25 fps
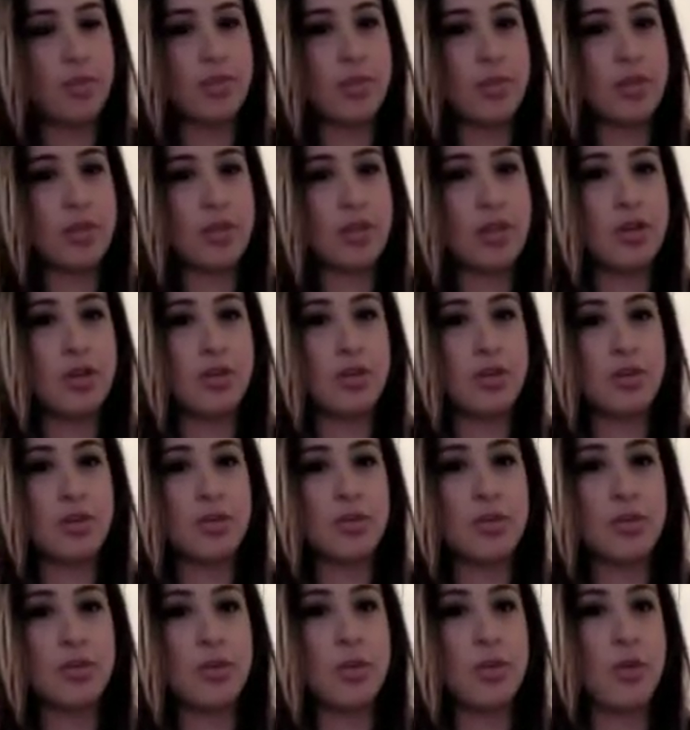and you
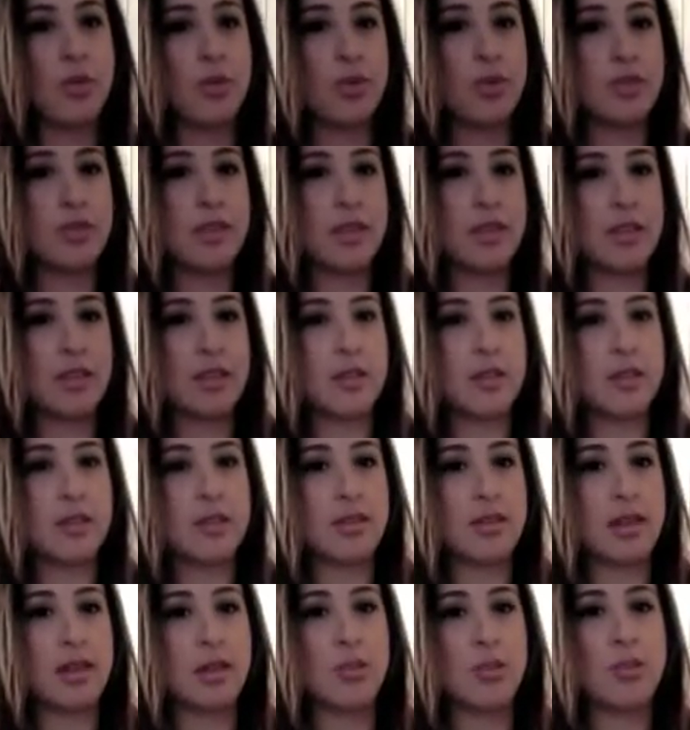hold it
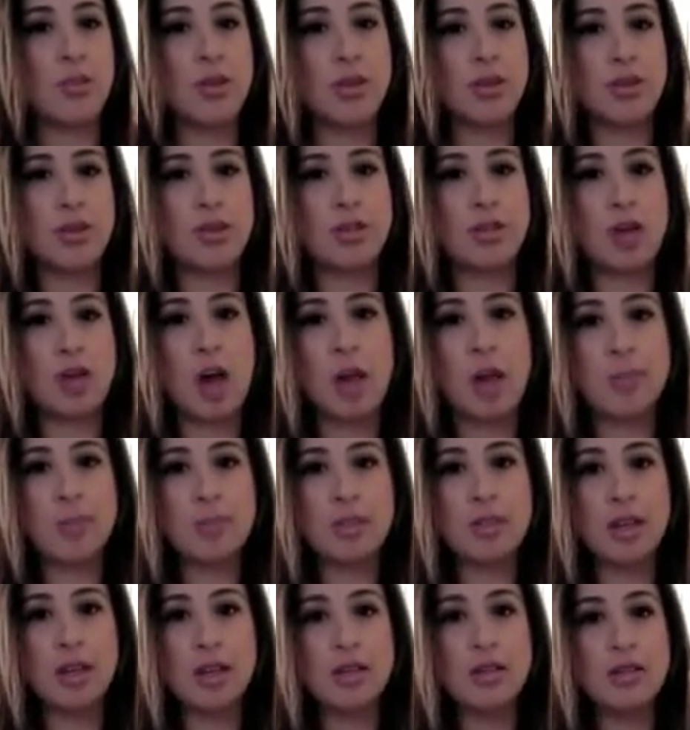like weird
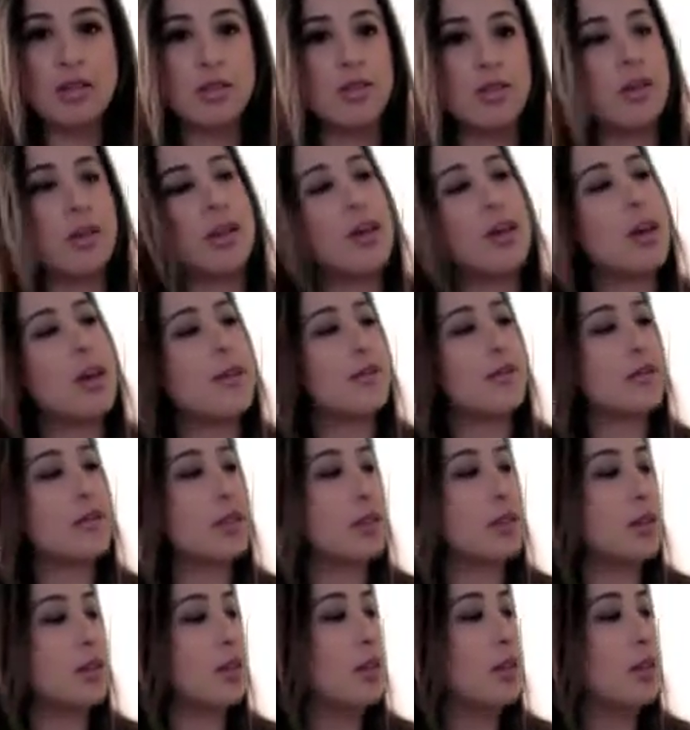chopsticks, and you kind of have to